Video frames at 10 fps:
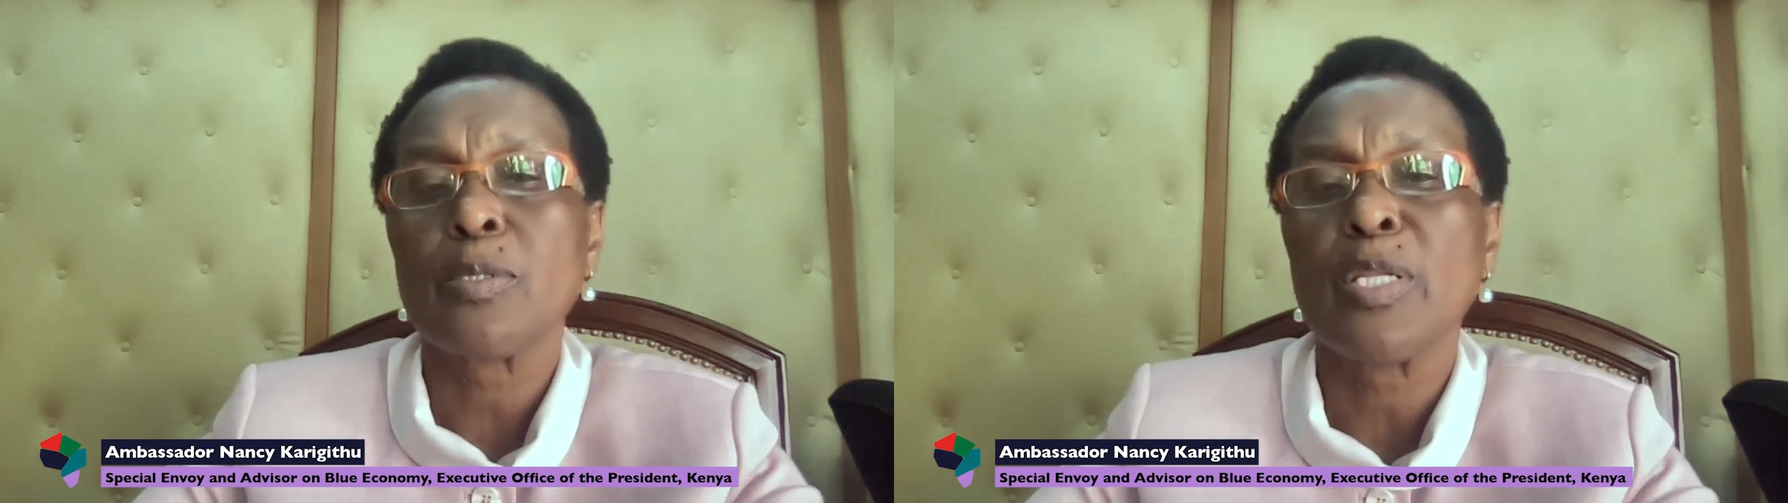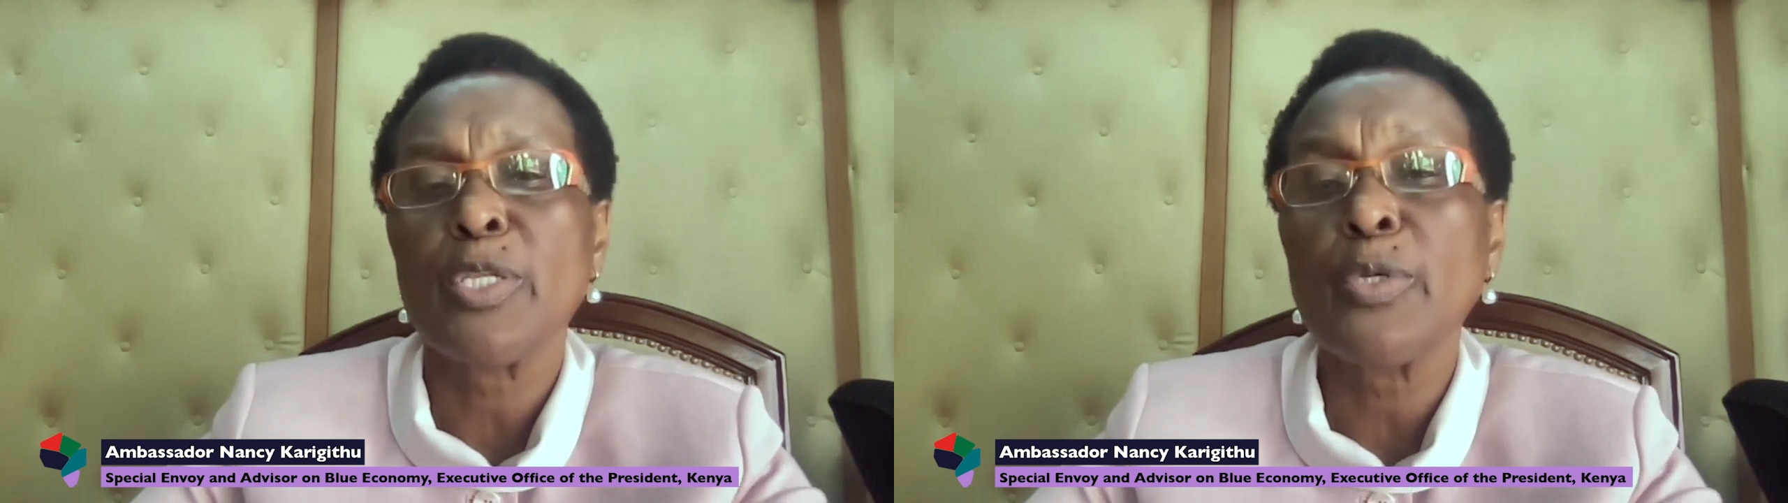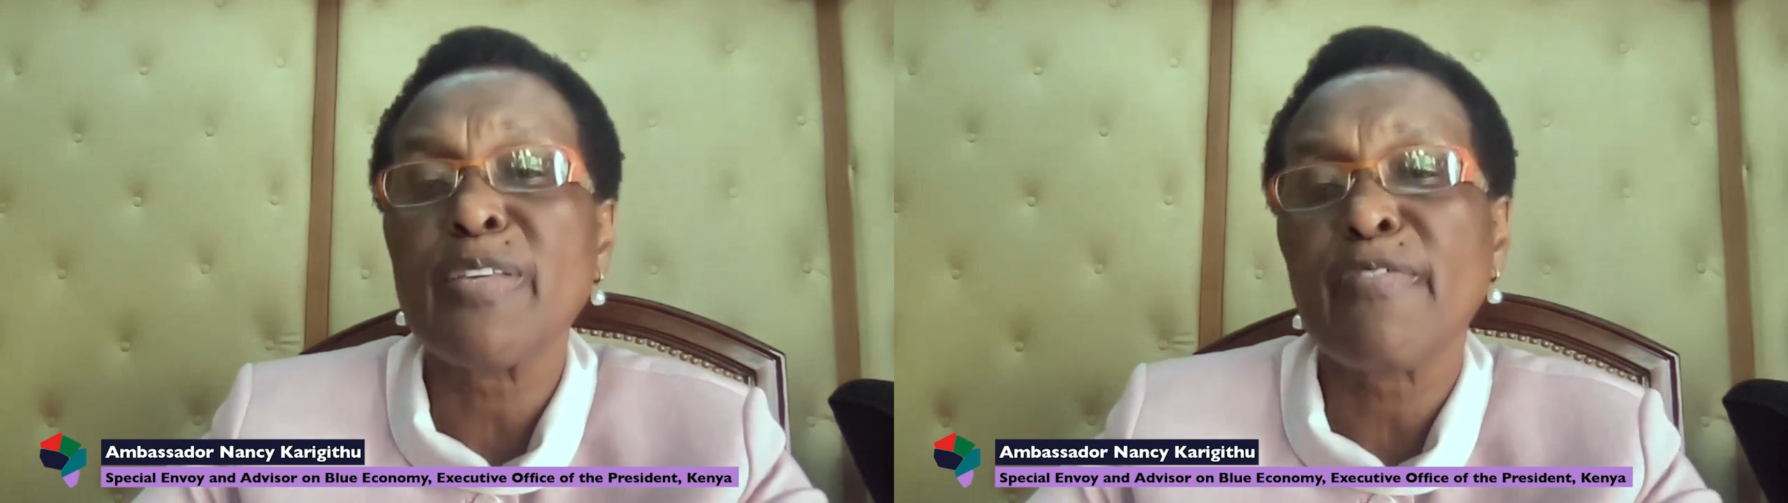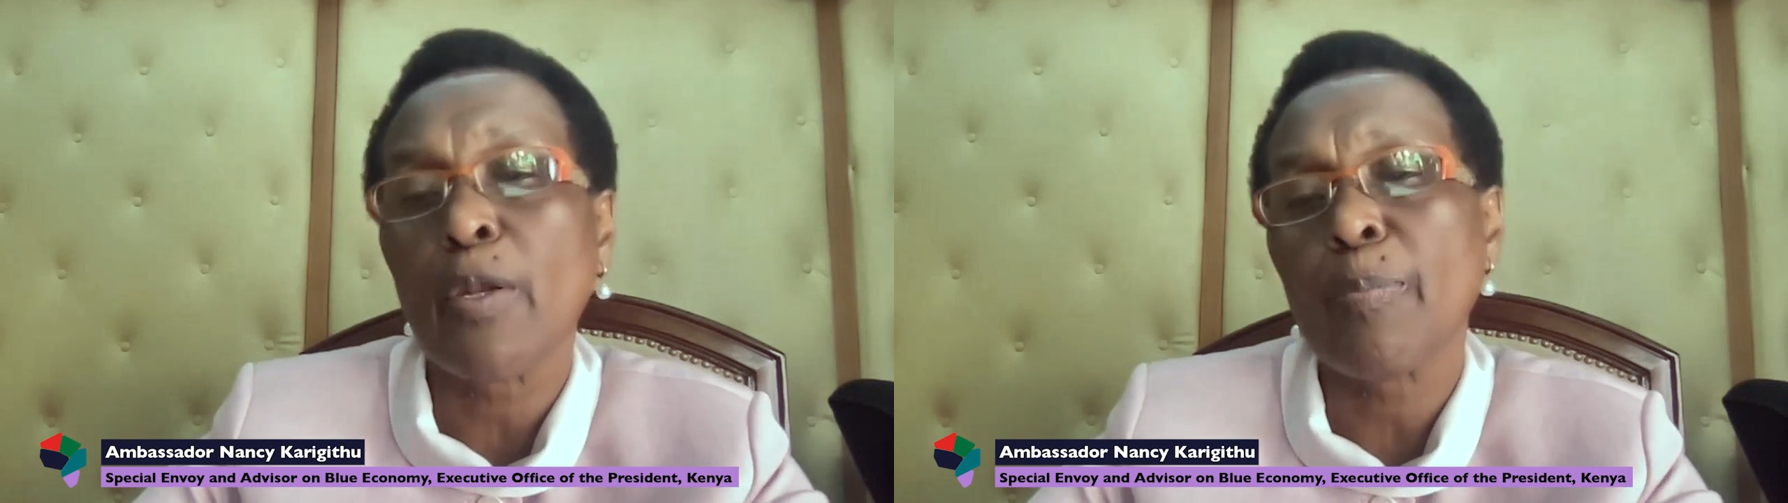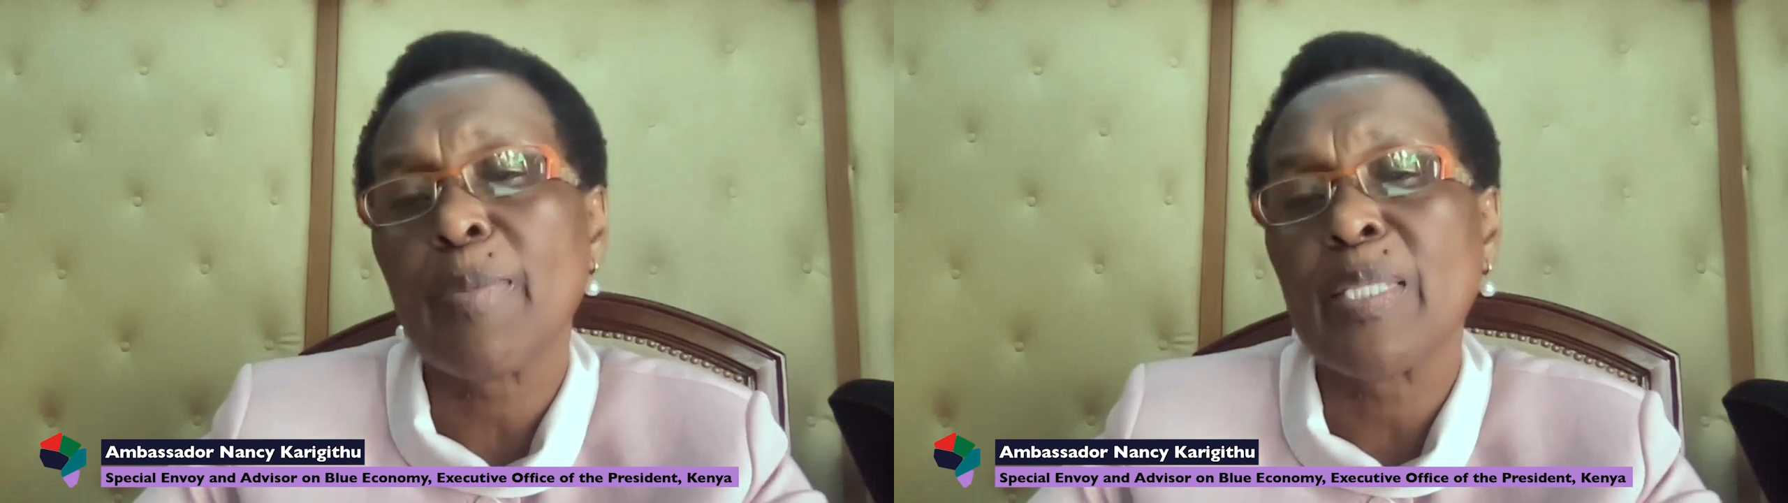to the new
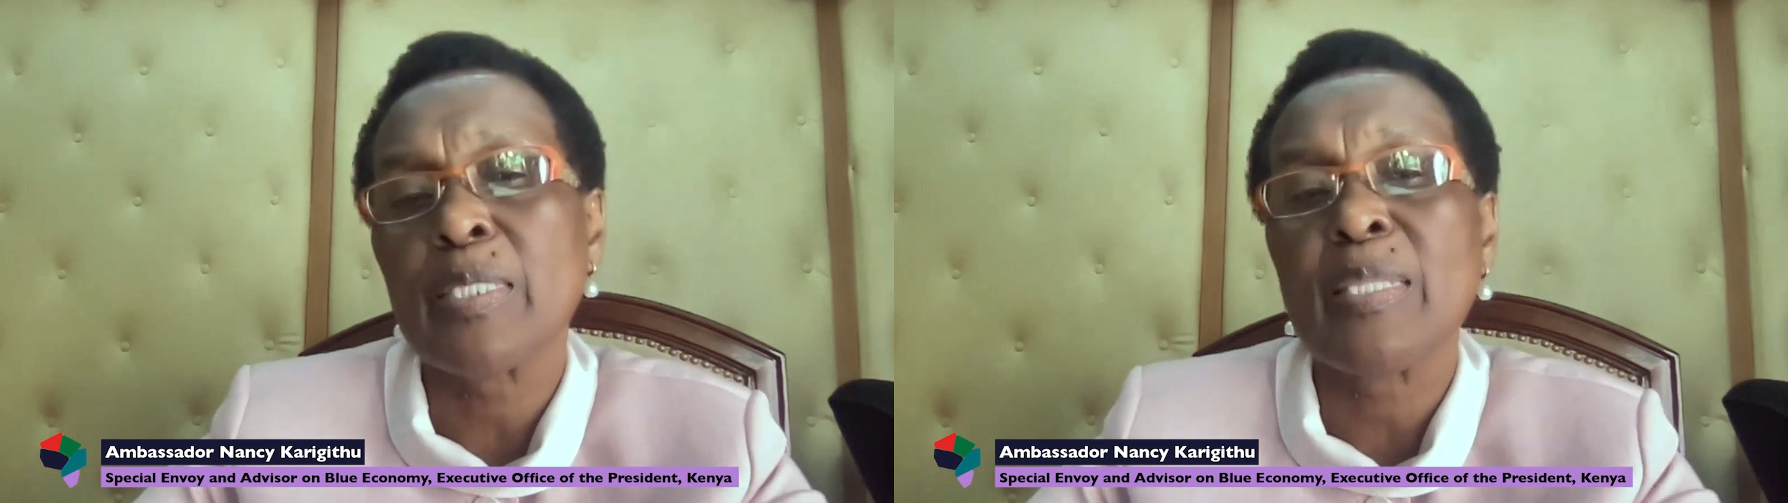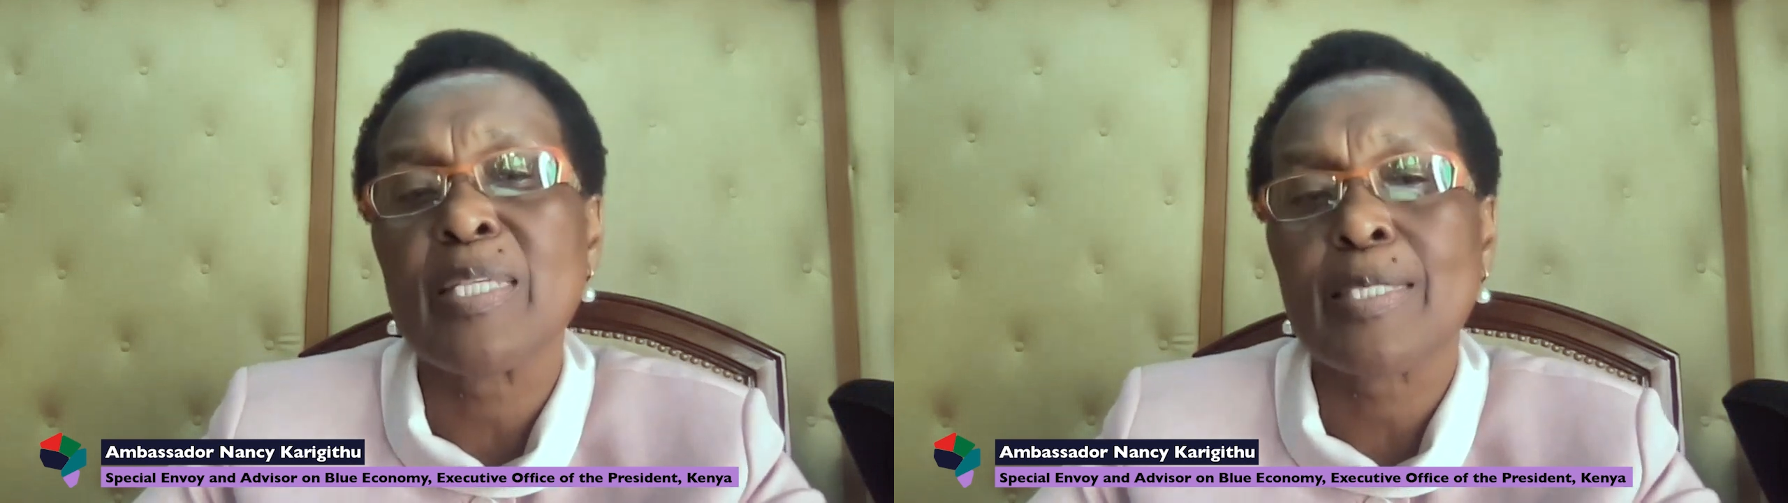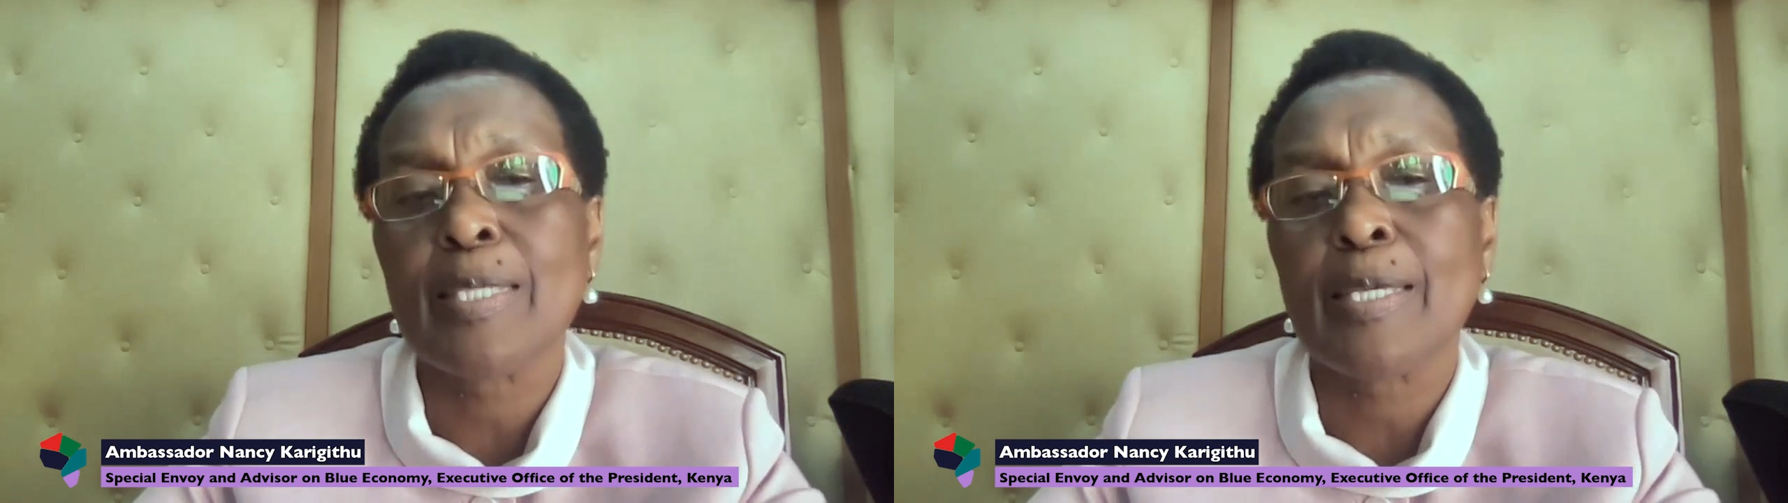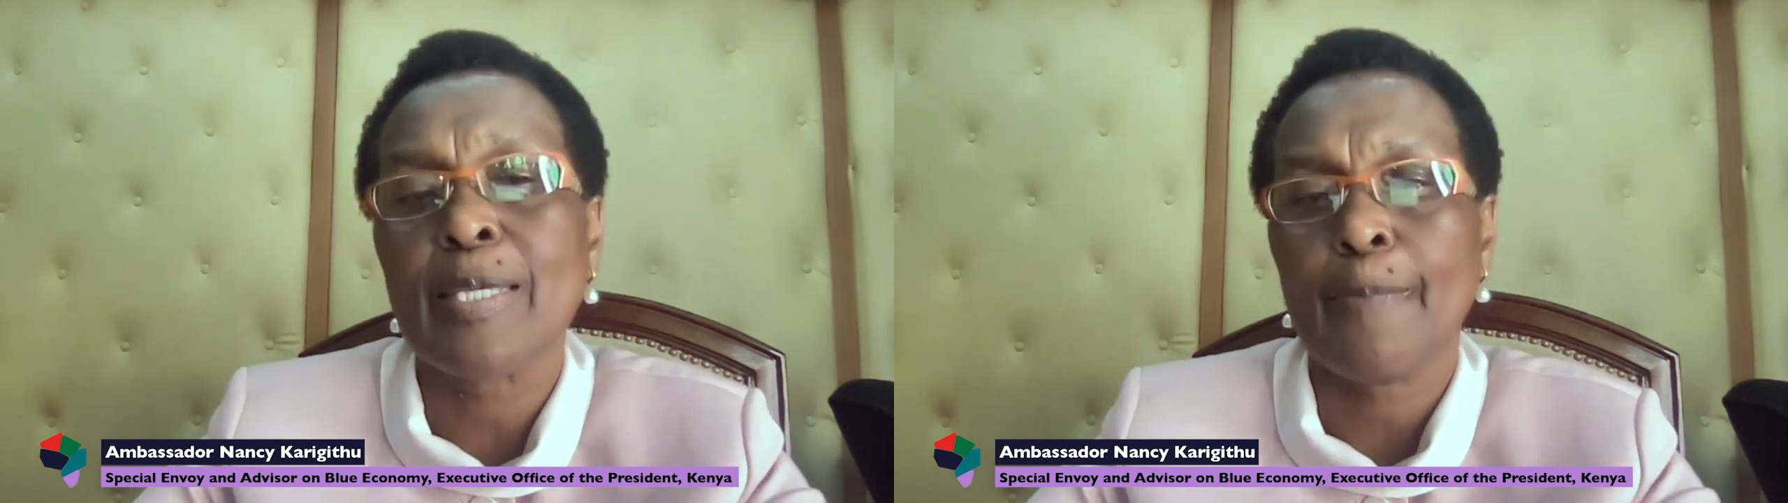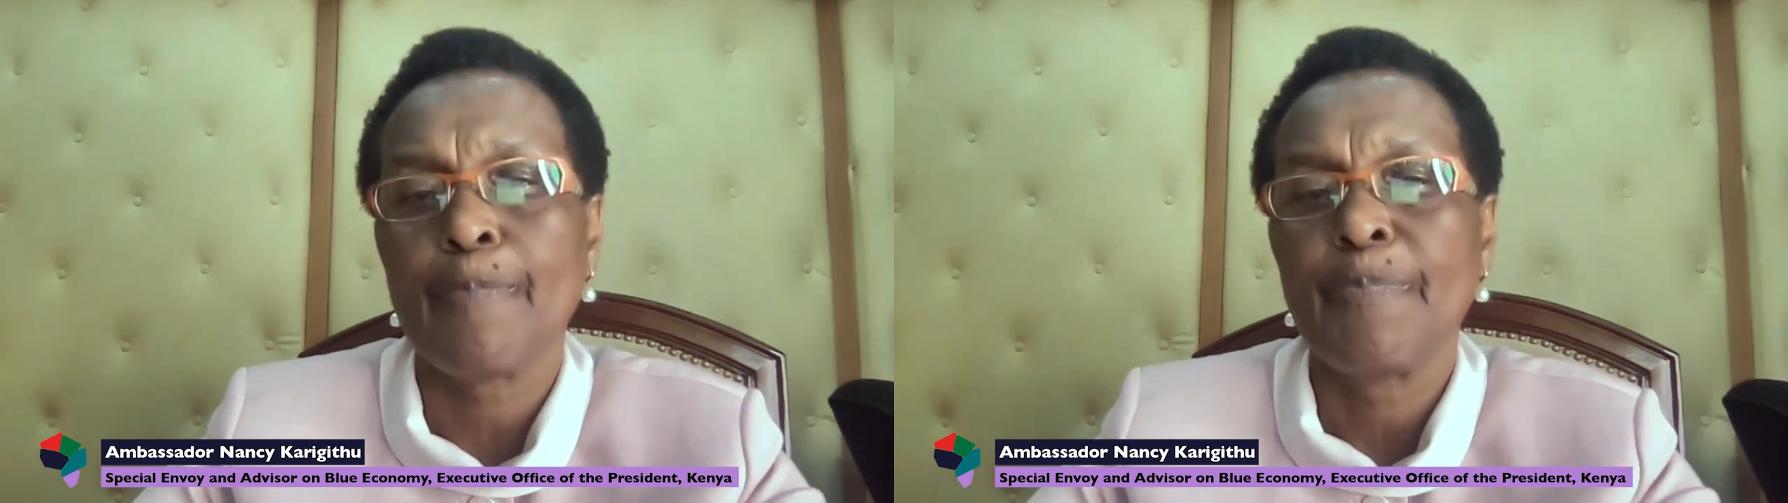developments in the
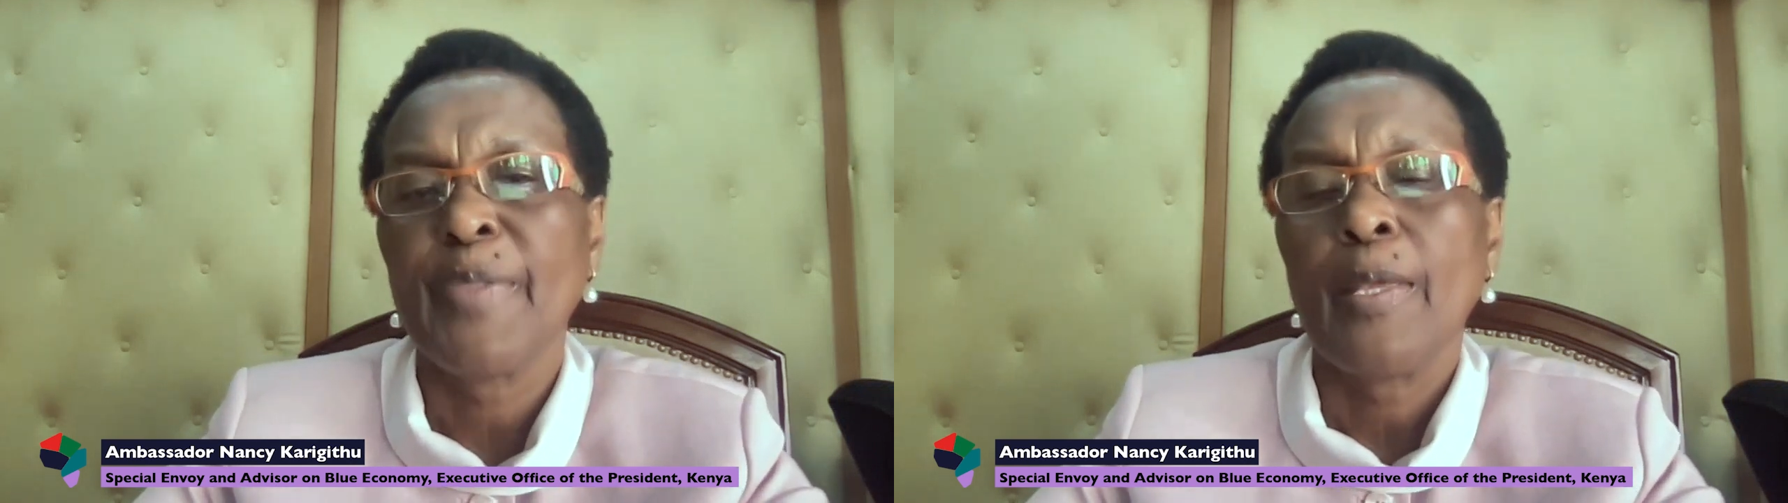sector.